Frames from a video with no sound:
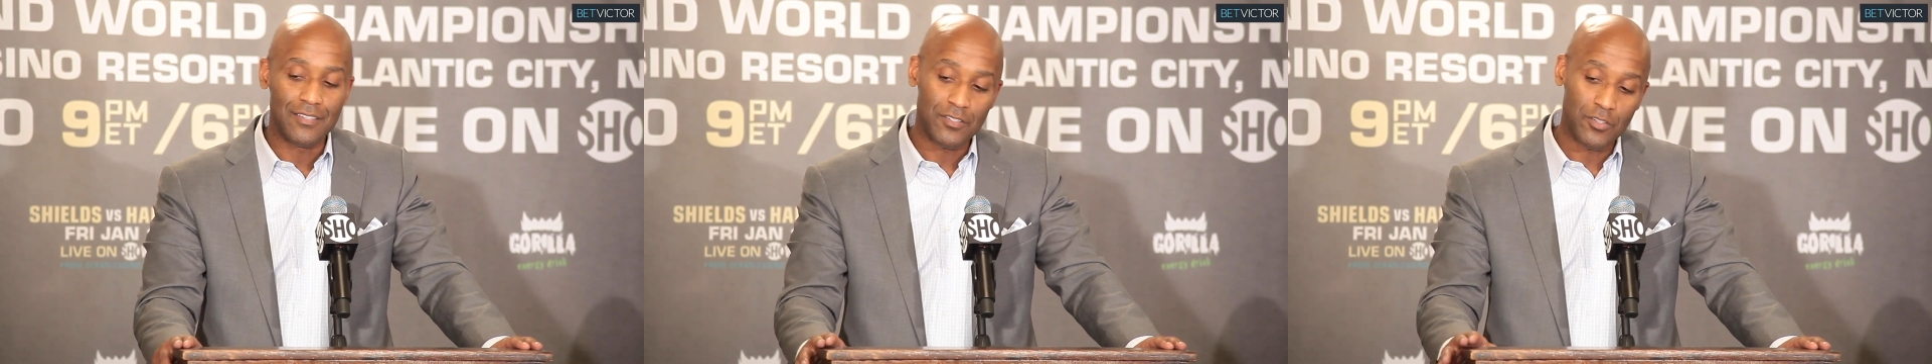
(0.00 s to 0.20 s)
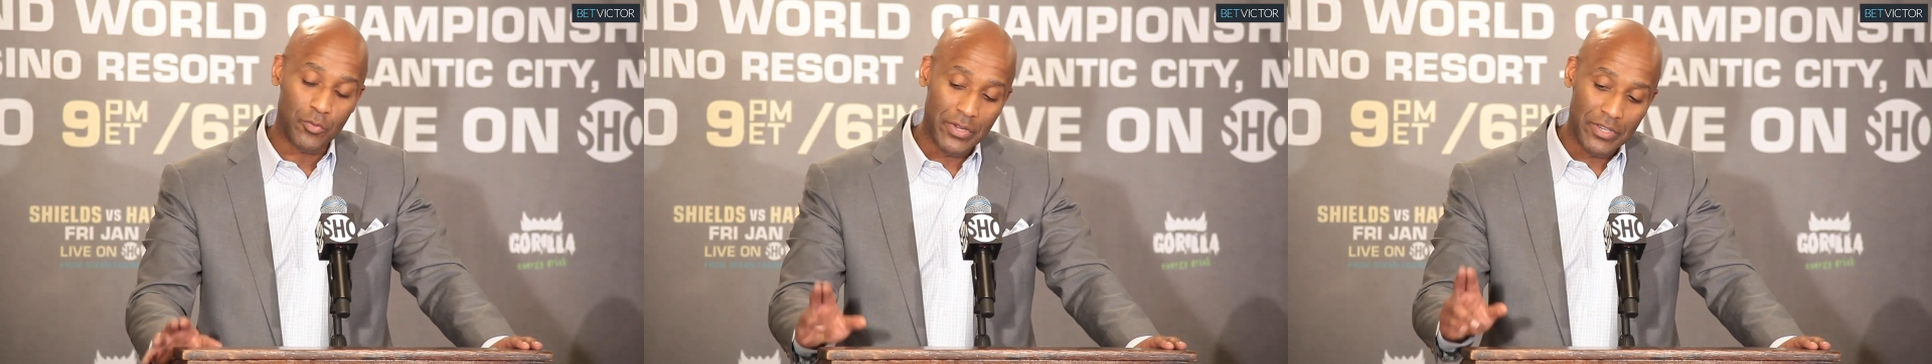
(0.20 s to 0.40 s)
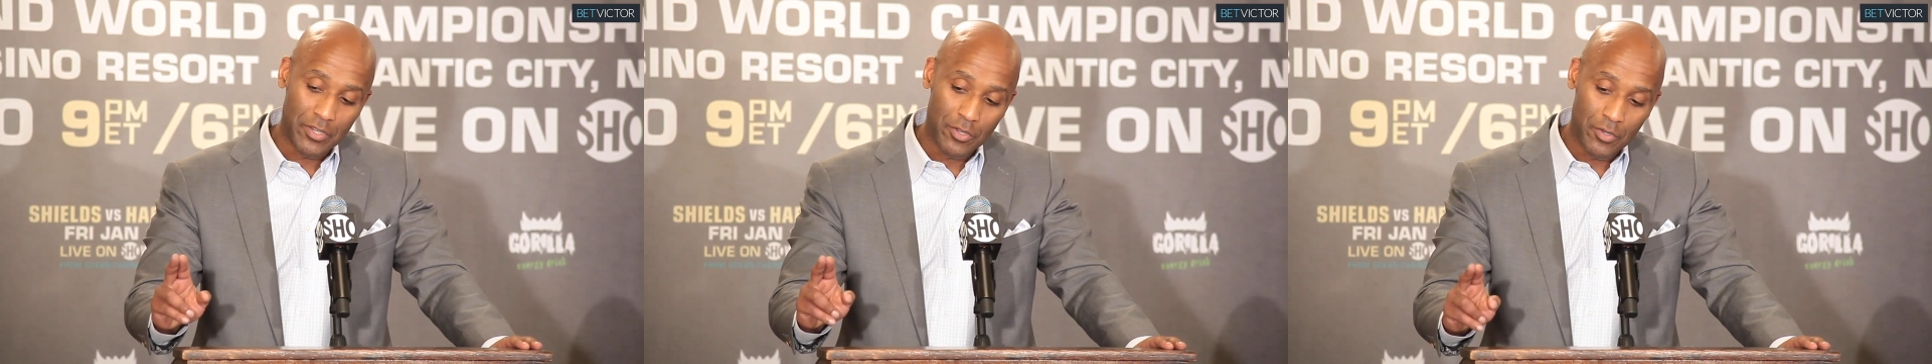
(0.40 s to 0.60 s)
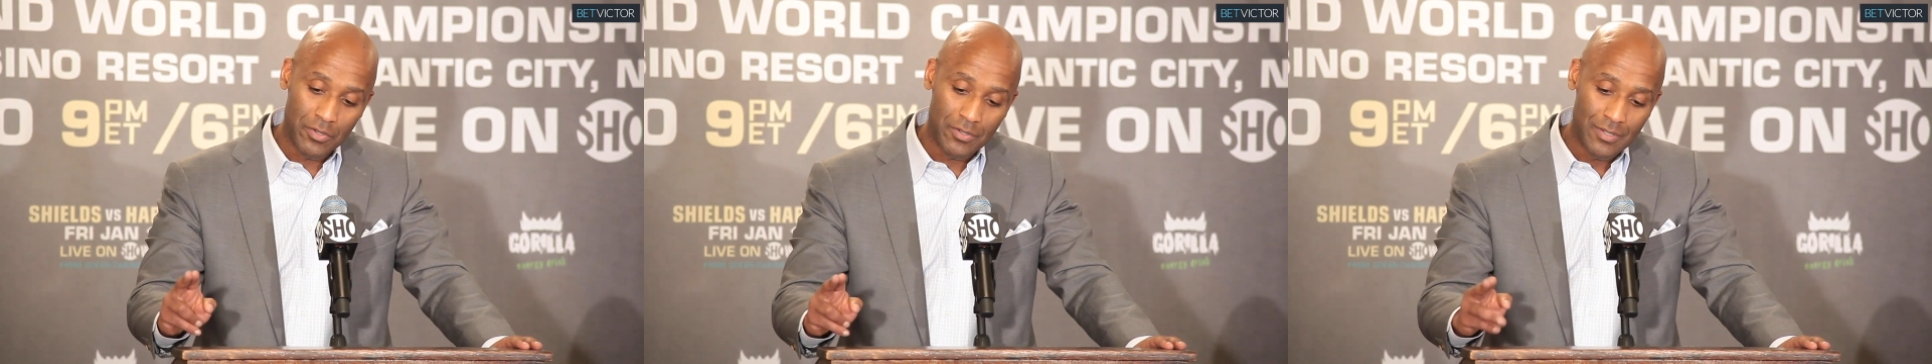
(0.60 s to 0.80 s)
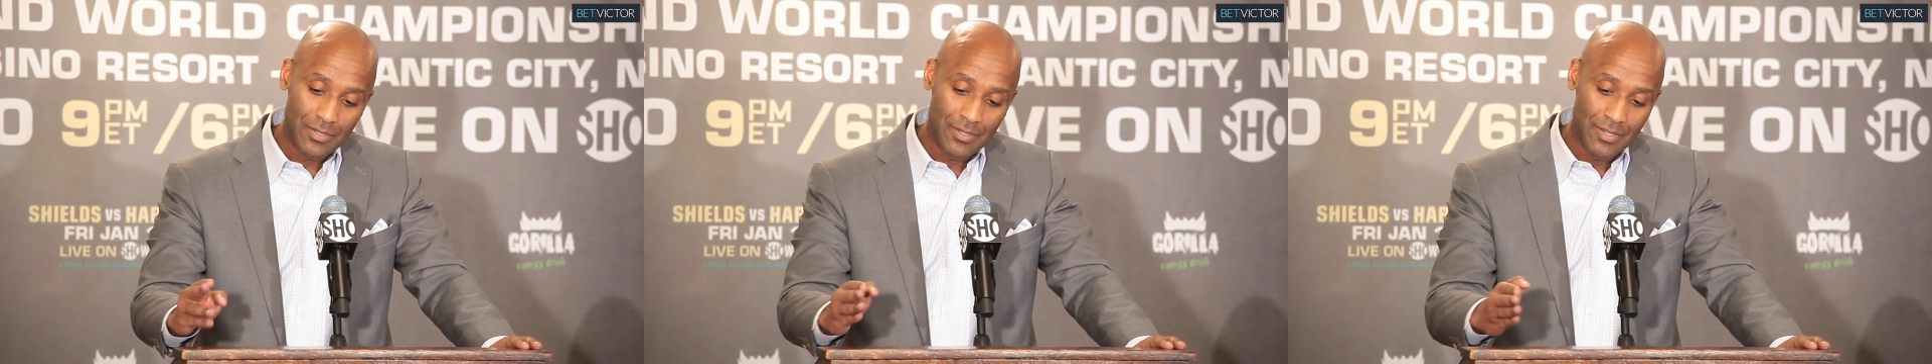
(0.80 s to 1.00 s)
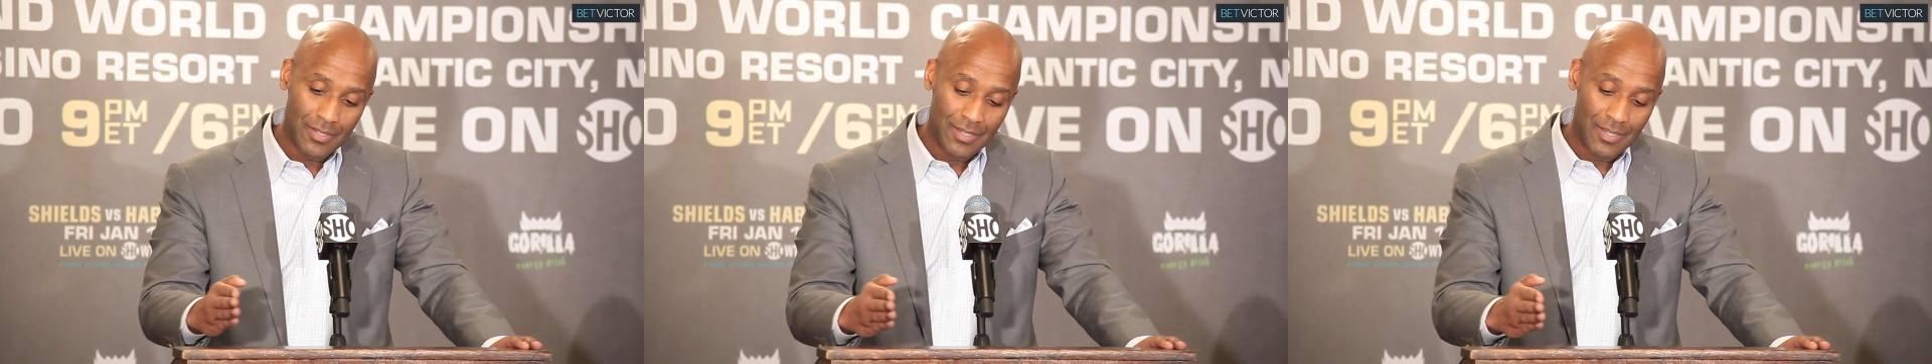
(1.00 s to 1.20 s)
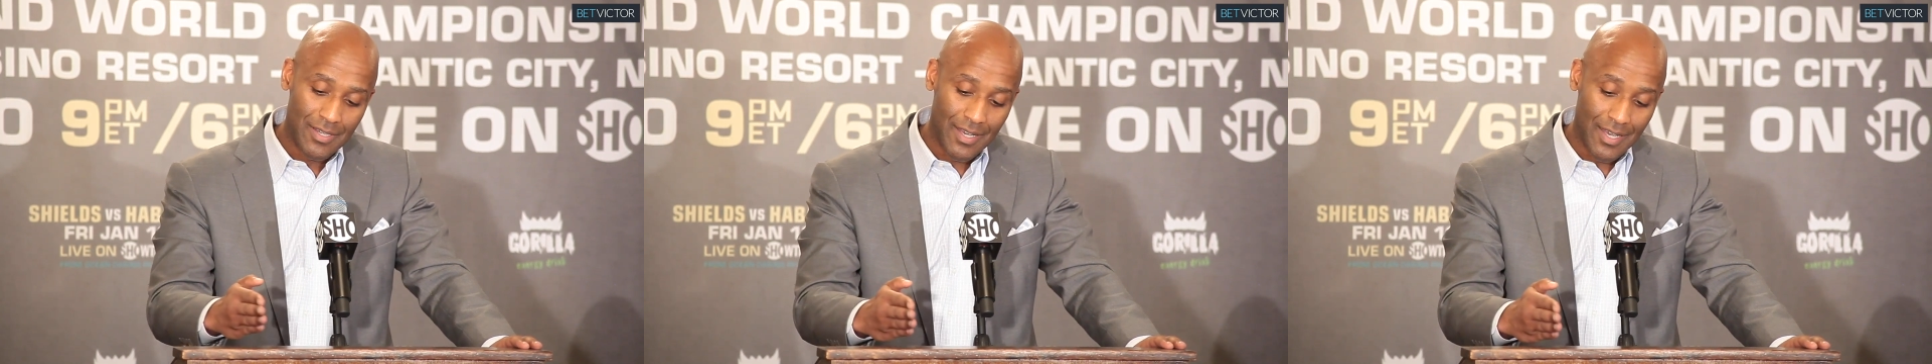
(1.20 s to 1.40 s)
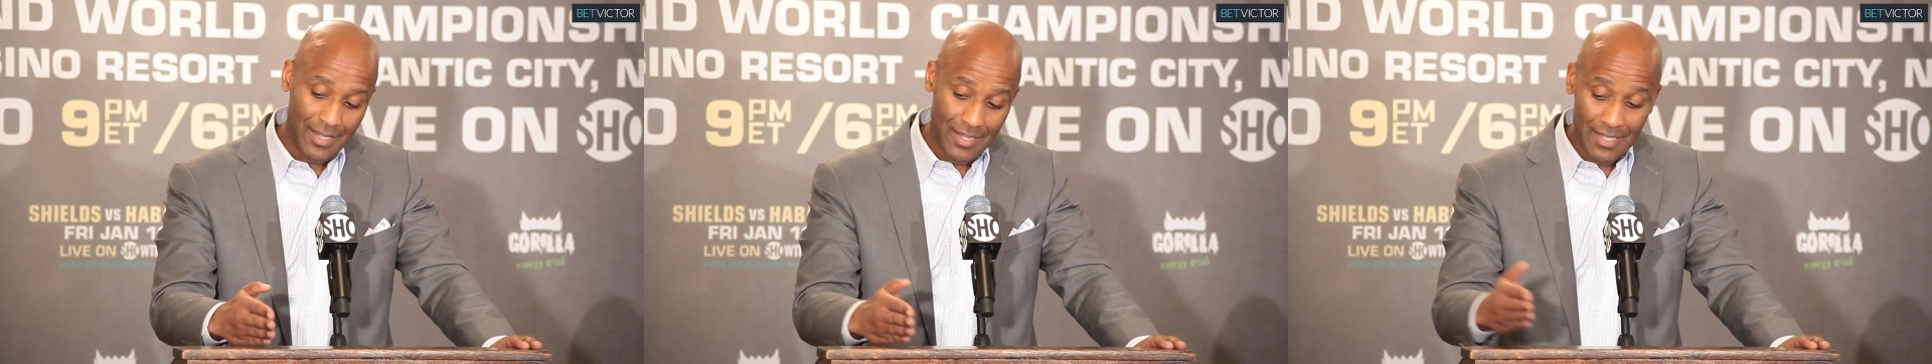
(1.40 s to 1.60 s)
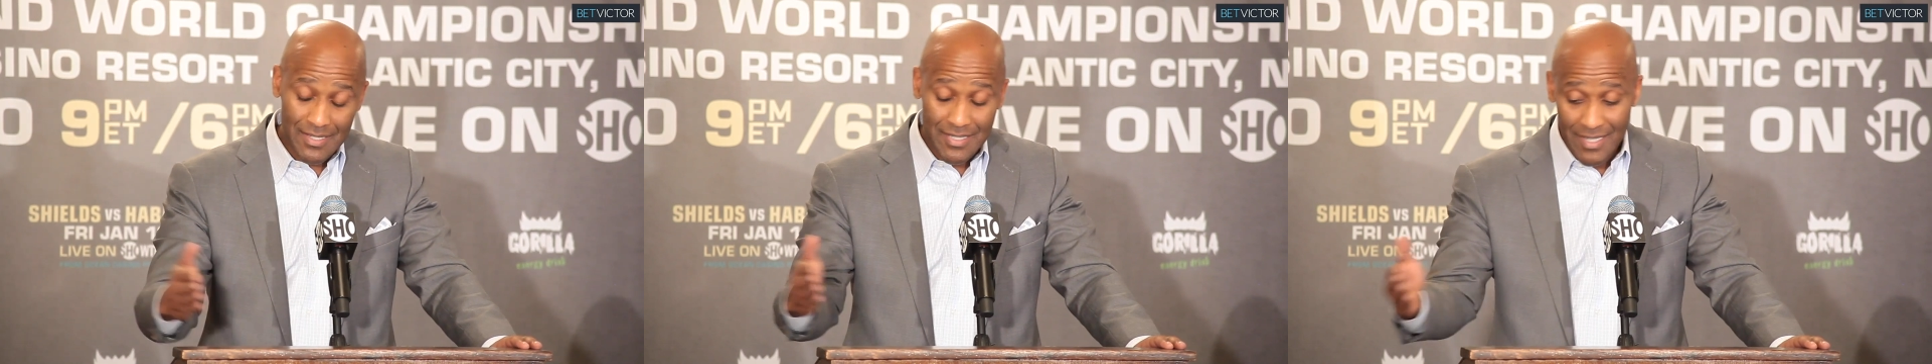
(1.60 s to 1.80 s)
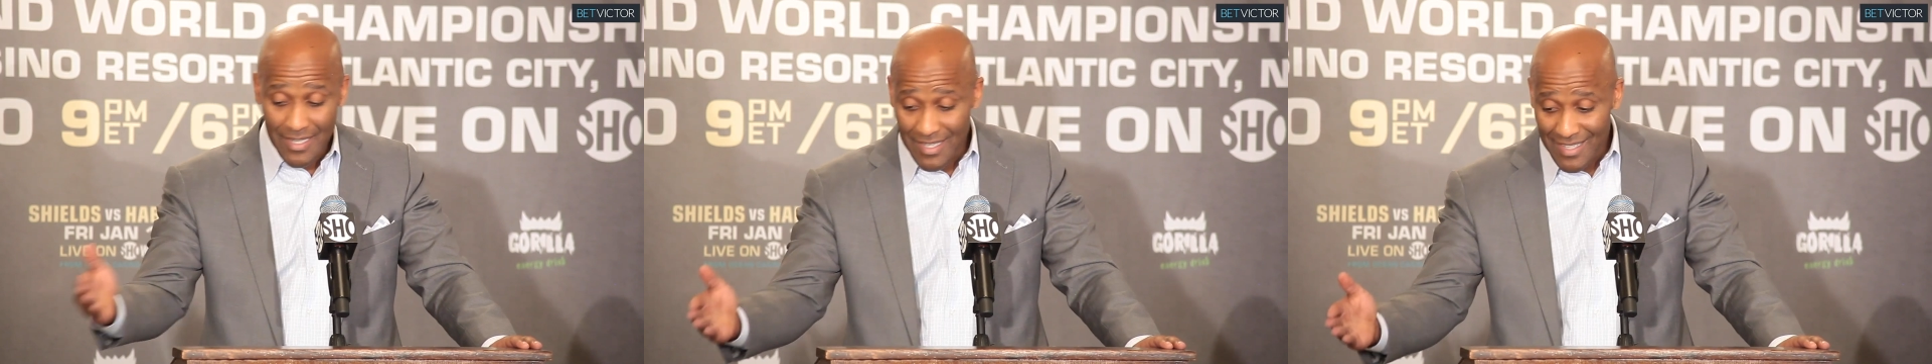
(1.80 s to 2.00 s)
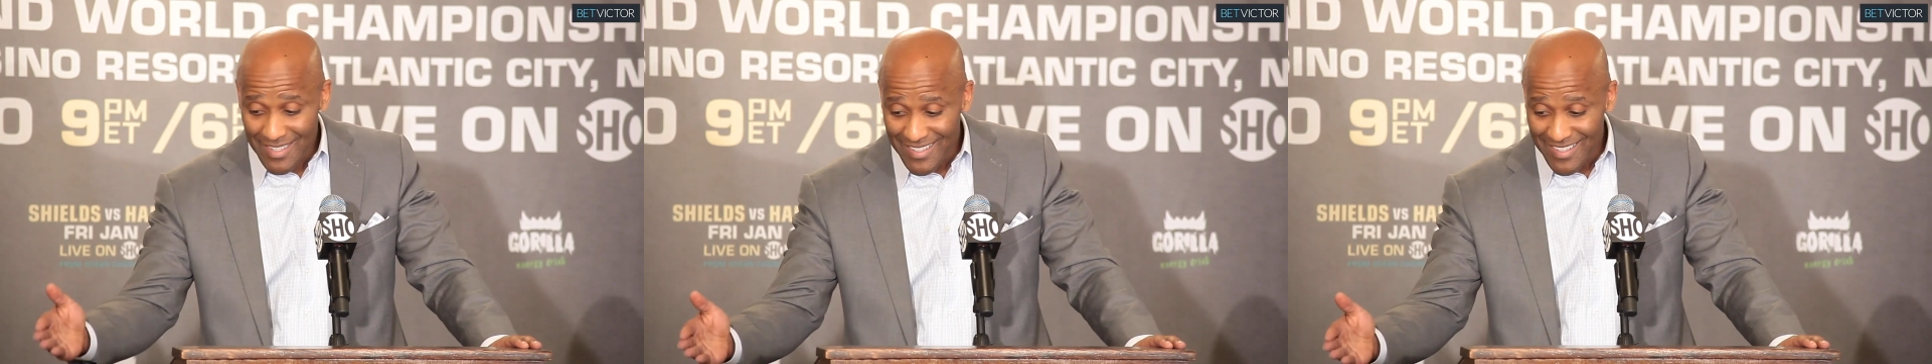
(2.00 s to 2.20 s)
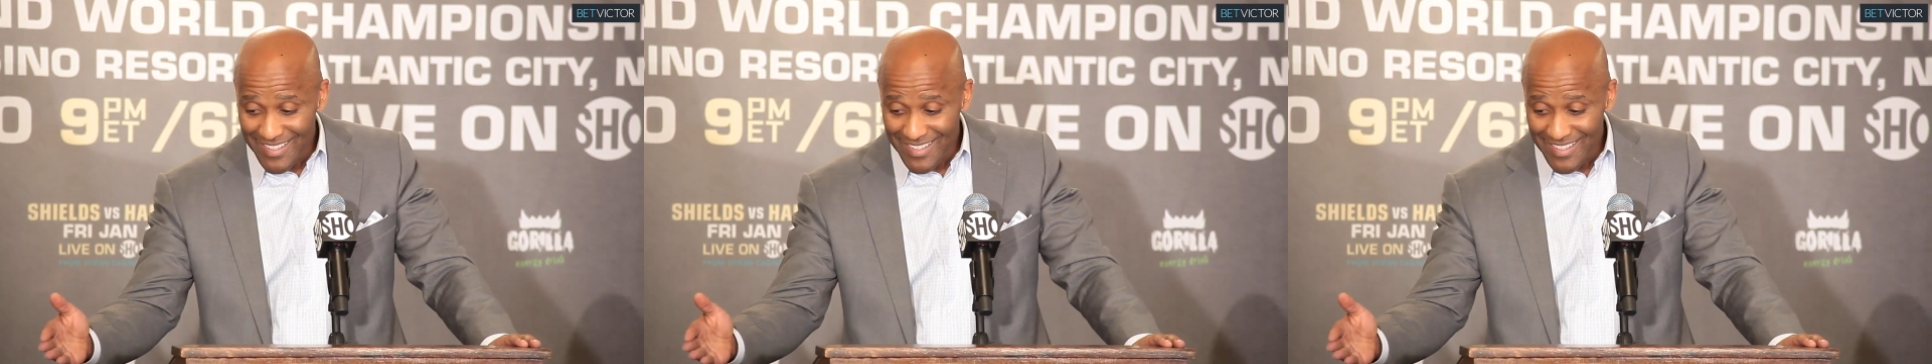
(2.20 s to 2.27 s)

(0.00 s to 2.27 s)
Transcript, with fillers: do we do Alicia?